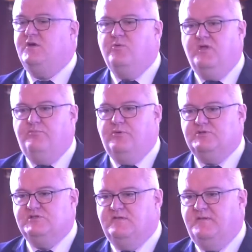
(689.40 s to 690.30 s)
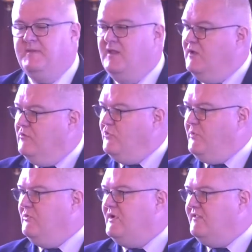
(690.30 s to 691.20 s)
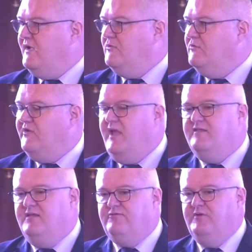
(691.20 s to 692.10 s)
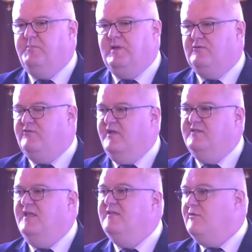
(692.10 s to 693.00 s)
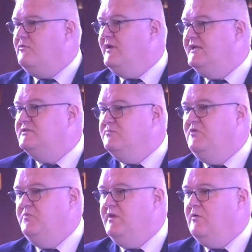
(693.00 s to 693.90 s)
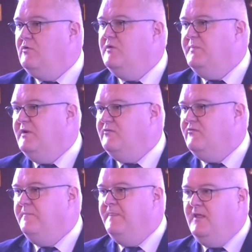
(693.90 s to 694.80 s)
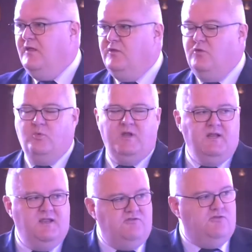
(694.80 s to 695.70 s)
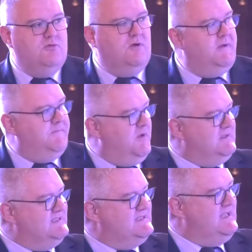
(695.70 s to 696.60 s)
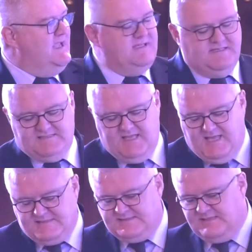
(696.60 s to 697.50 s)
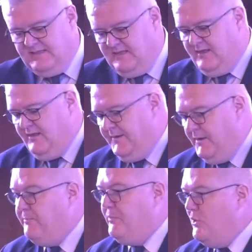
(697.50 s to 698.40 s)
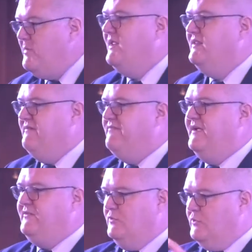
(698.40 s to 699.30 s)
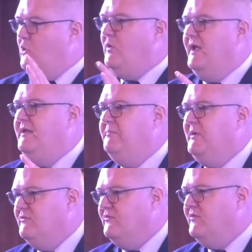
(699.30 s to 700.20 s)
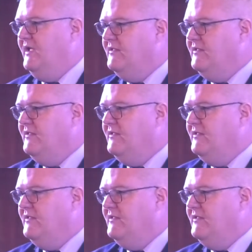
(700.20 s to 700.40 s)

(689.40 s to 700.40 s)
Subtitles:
how we approach it. So we look at those 8 different pillars and the interconnection between all the pillars. You really need to understand this as a permanent effect on all 8 pillars.